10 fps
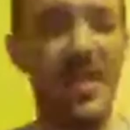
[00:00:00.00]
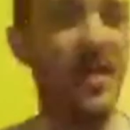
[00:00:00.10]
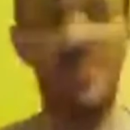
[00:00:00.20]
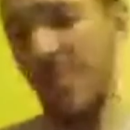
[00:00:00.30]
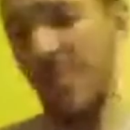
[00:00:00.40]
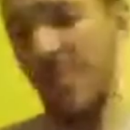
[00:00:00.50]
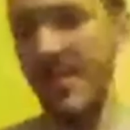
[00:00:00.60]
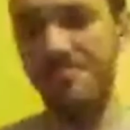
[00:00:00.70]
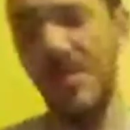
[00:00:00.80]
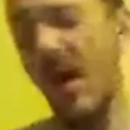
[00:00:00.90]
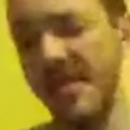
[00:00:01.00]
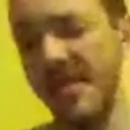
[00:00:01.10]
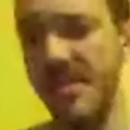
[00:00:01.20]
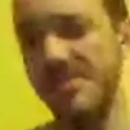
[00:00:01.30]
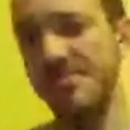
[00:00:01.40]
And, in an
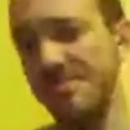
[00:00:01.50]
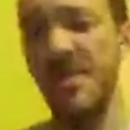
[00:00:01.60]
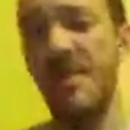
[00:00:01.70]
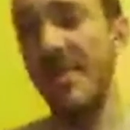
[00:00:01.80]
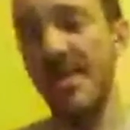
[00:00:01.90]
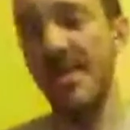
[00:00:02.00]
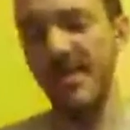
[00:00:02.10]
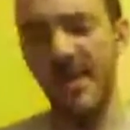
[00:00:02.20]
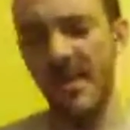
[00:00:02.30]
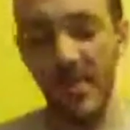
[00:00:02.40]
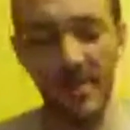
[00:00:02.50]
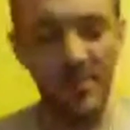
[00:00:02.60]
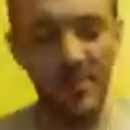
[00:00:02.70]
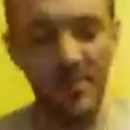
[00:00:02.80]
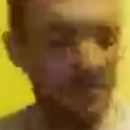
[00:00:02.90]
odd case of zombie attack
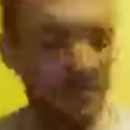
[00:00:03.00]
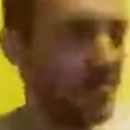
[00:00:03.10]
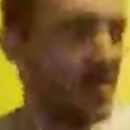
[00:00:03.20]
or whatever.